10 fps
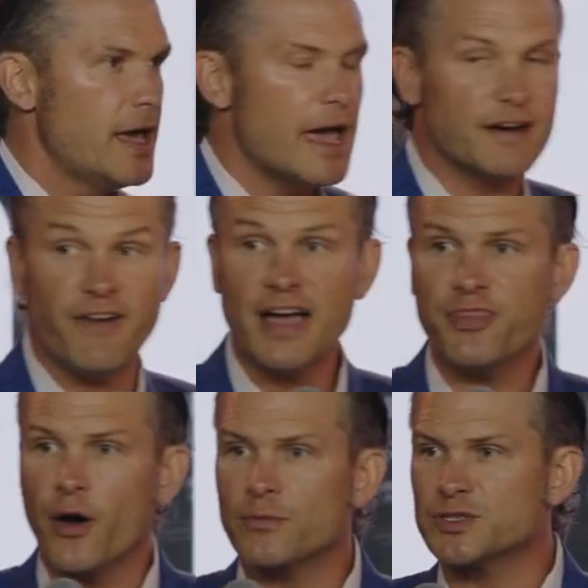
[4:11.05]
And if I
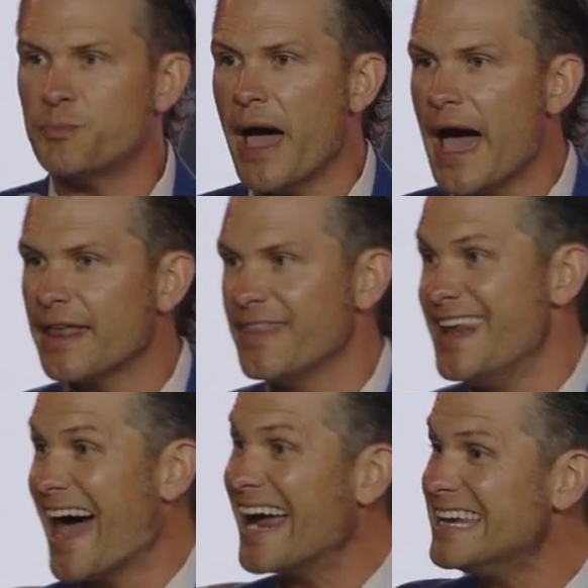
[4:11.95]
thought it was bad in the
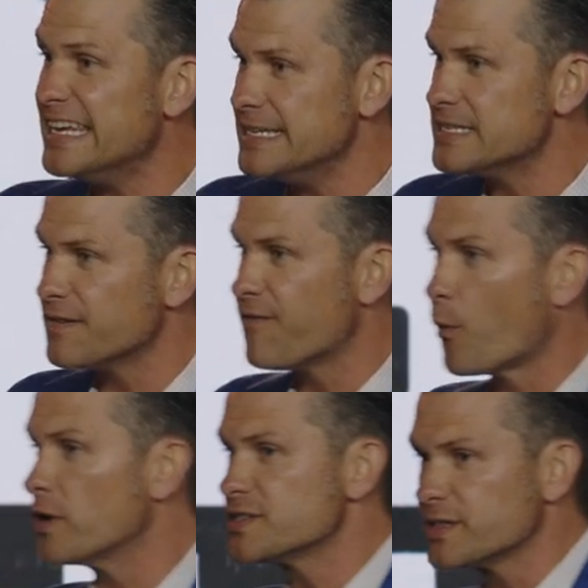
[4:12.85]
90s at
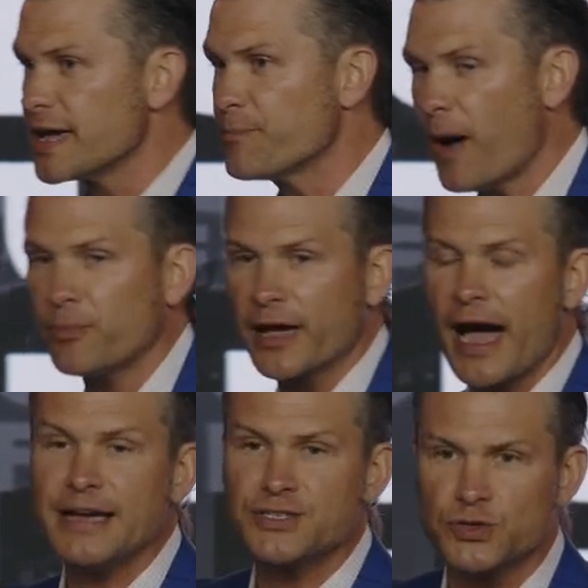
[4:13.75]
Forest Lake Public
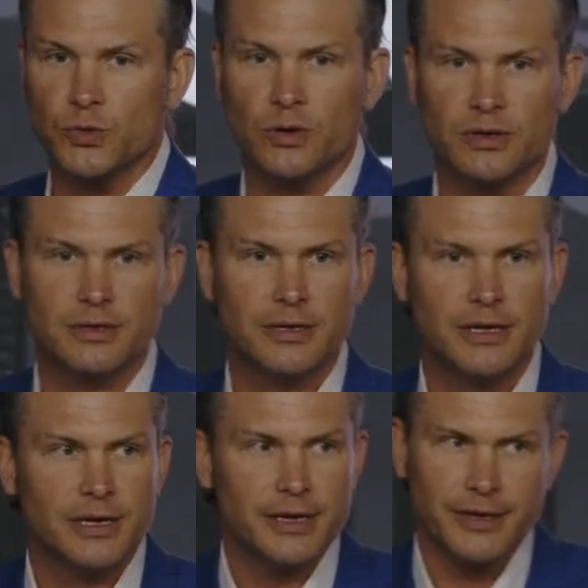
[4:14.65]
High School,
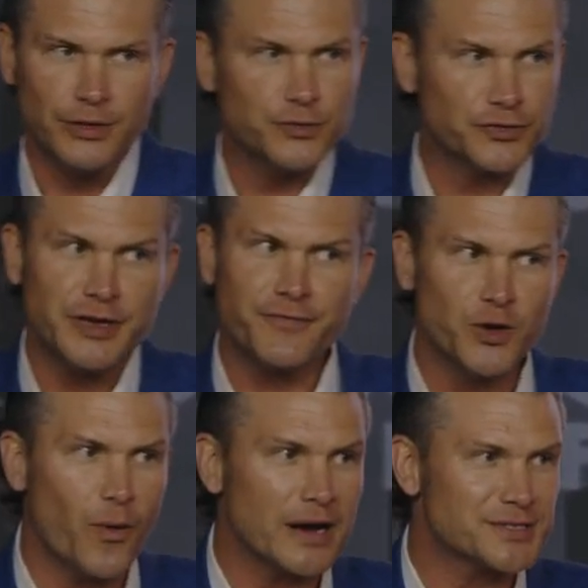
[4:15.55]
you see if
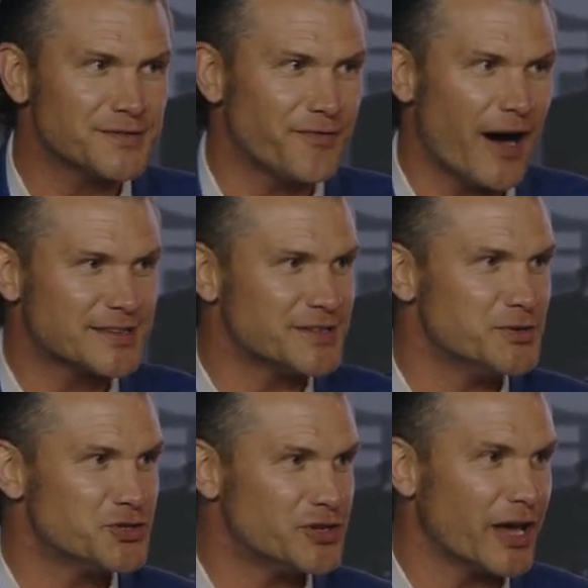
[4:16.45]
you watch the Fox
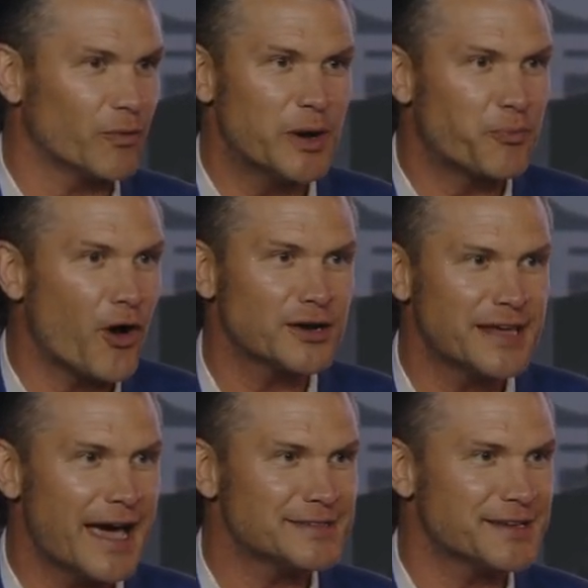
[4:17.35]
News channel, we
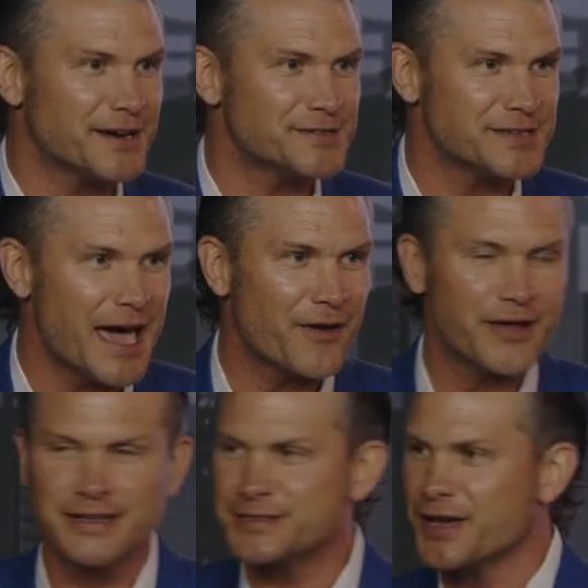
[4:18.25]
broadcast it on
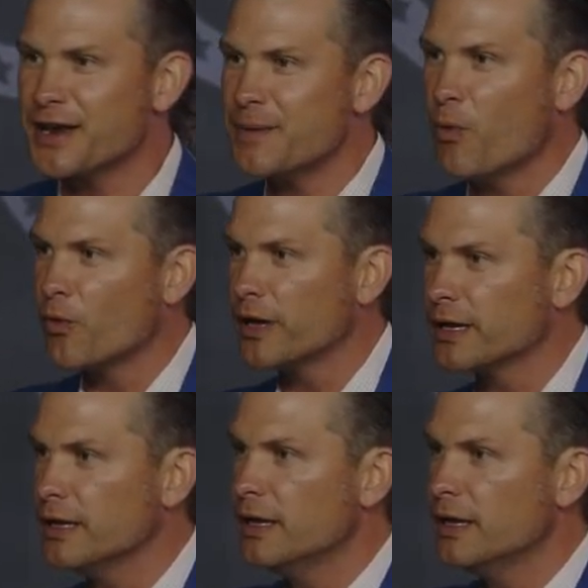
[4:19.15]
Saturday and Sunday morning.